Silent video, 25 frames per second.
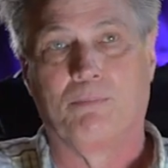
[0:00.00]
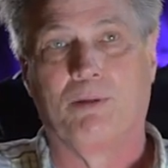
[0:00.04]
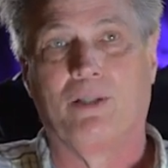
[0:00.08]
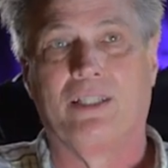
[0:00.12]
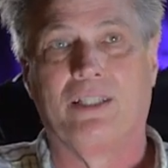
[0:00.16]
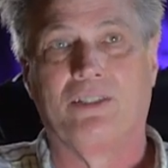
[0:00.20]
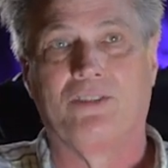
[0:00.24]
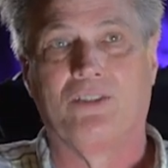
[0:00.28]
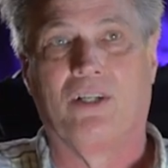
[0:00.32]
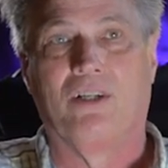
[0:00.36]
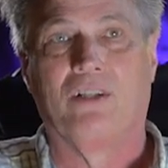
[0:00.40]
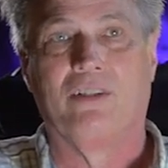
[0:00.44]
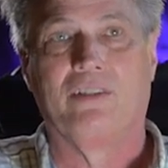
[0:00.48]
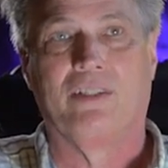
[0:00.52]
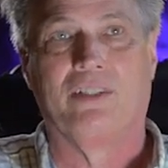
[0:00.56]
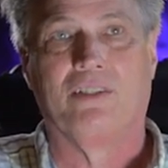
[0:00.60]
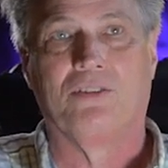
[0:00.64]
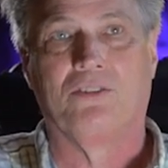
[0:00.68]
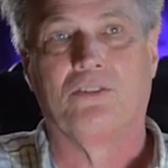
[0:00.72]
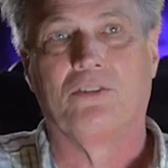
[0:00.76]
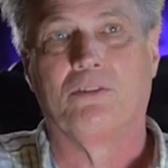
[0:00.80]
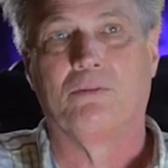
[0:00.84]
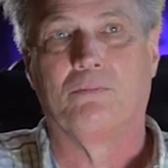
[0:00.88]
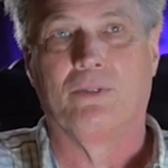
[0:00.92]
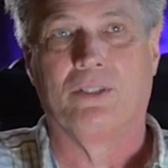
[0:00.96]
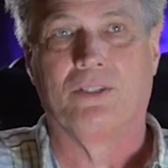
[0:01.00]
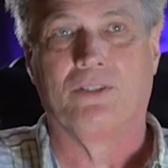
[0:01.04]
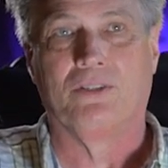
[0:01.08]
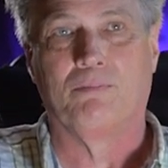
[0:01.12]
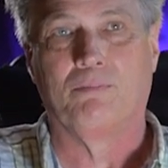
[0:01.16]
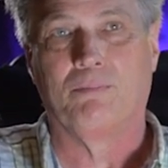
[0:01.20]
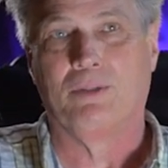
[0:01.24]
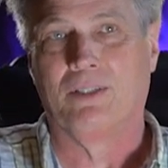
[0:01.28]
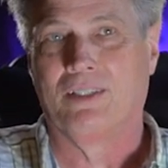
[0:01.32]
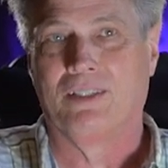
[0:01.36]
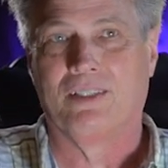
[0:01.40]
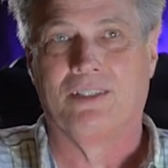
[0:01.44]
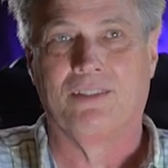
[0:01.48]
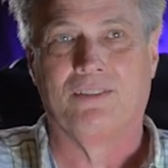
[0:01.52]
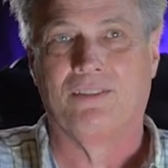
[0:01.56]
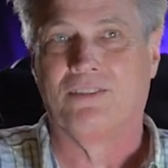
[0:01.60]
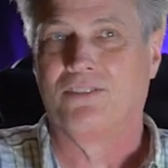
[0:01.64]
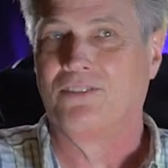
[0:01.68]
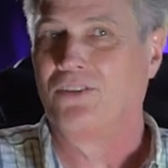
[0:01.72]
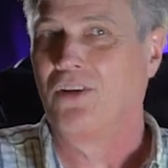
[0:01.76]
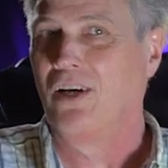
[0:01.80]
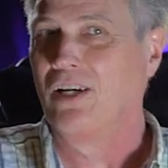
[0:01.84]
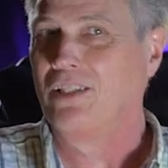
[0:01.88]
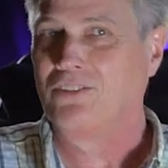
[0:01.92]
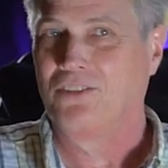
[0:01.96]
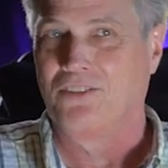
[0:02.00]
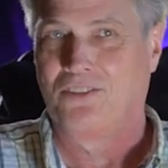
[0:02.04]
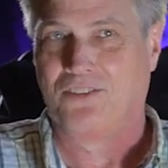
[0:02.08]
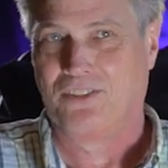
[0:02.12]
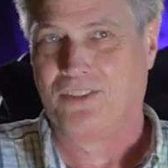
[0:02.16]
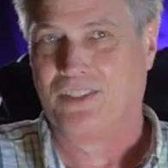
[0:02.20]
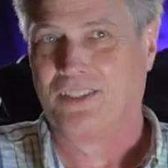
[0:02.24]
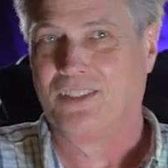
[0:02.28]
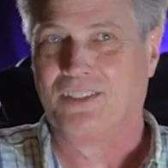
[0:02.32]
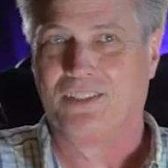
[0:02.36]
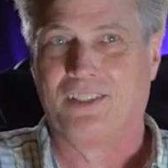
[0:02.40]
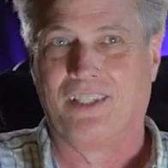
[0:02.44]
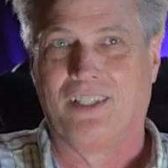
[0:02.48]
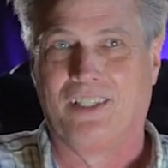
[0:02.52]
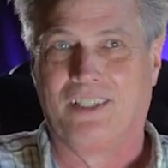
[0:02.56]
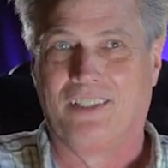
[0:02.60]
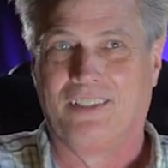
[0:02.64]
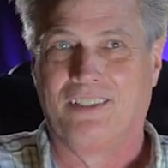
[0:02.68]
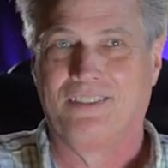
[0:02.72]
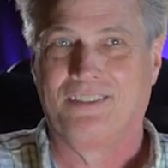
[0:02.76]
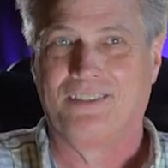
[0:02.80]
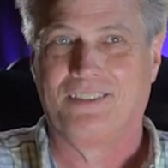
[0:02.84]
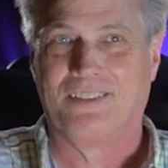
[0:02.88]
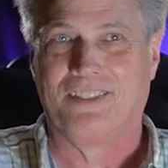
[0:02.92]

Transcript: plays all the instruments, because it's not just a guitar.